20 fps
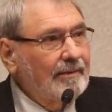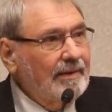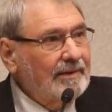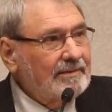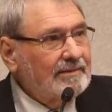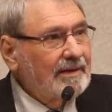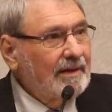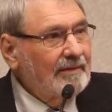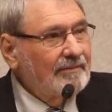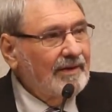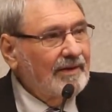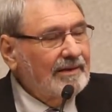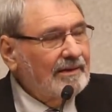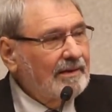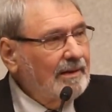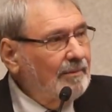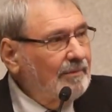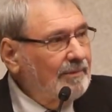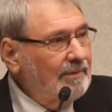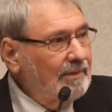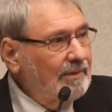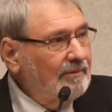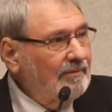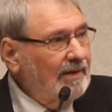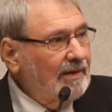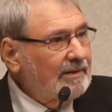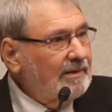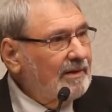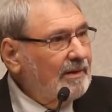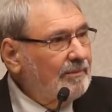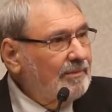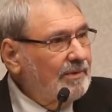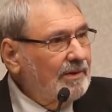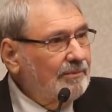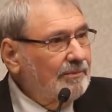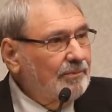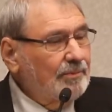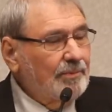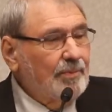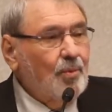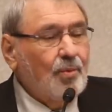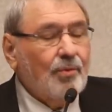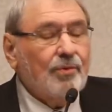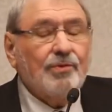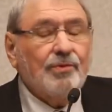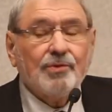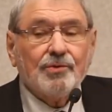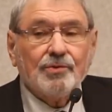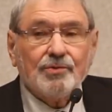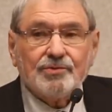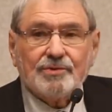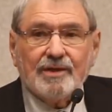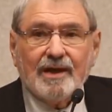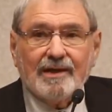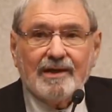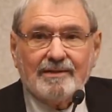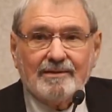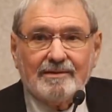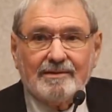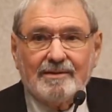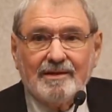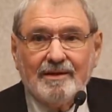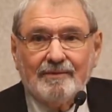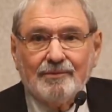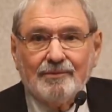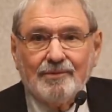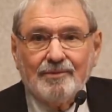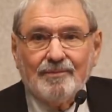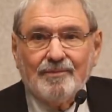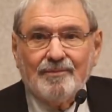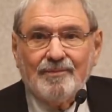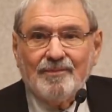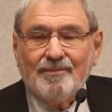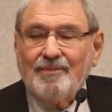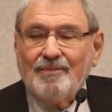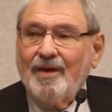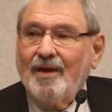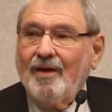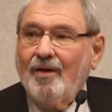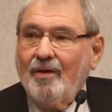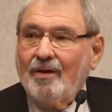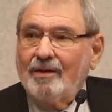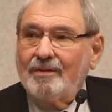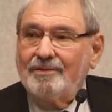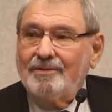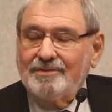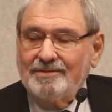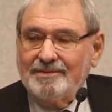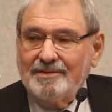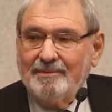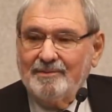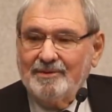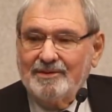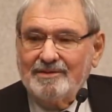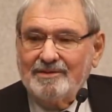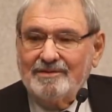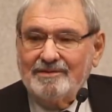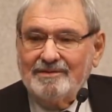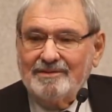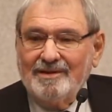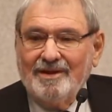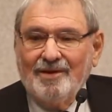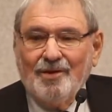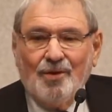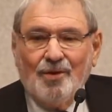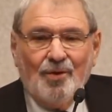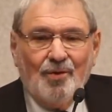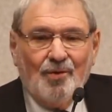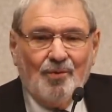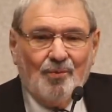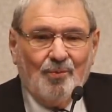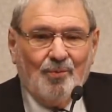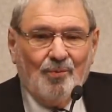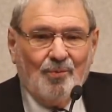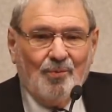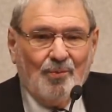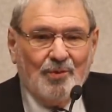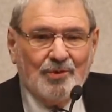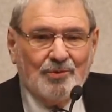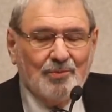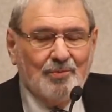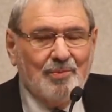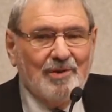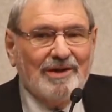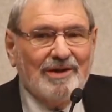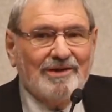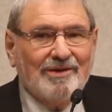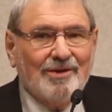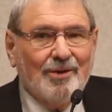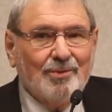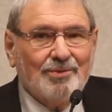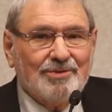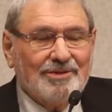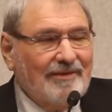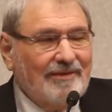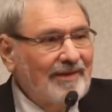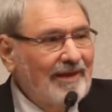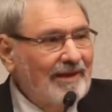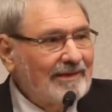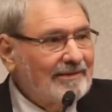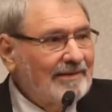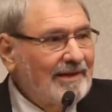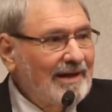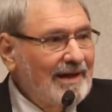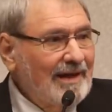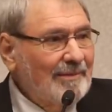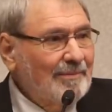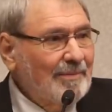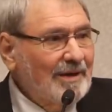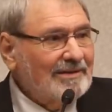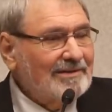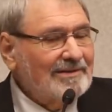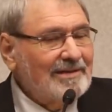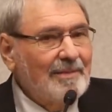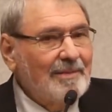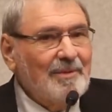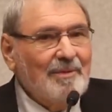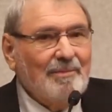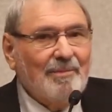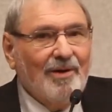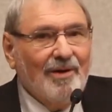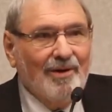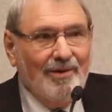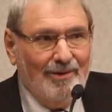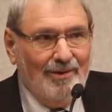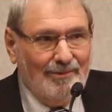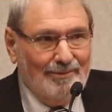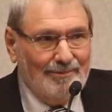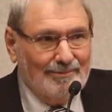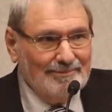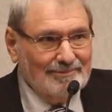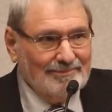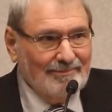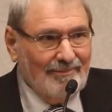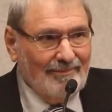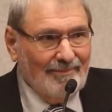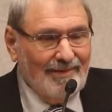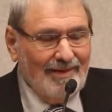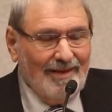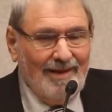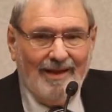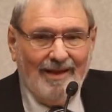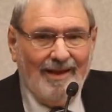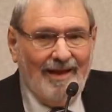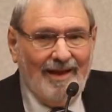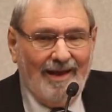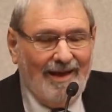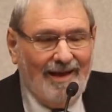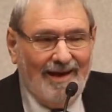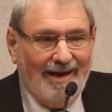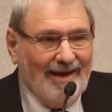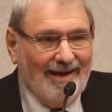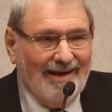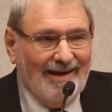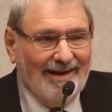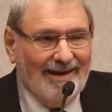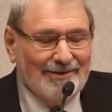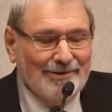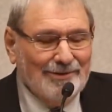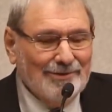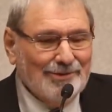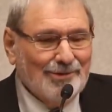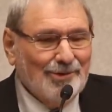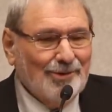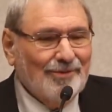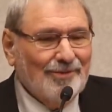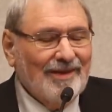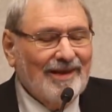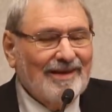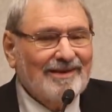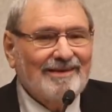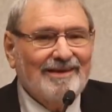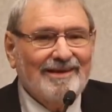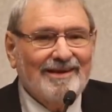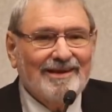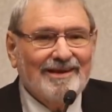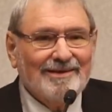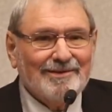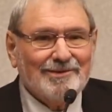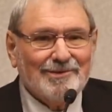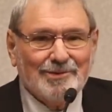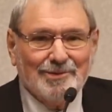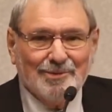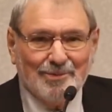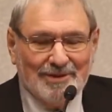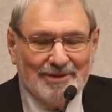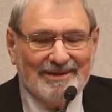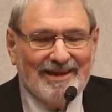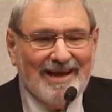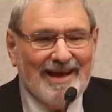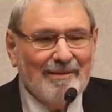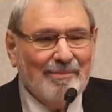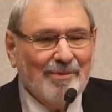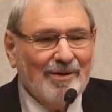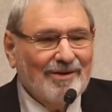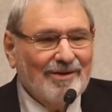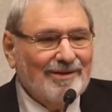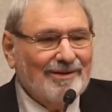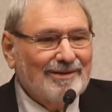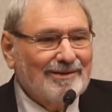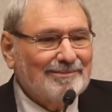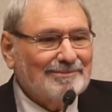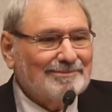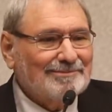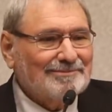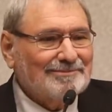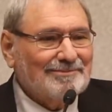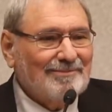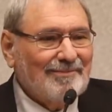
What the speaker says: they said if I'd come to Reporter News, I could cover Hardin Simmons, which was being coached at that time by Sammy Ball. And I couldn't turn that down, so I went to Abilene.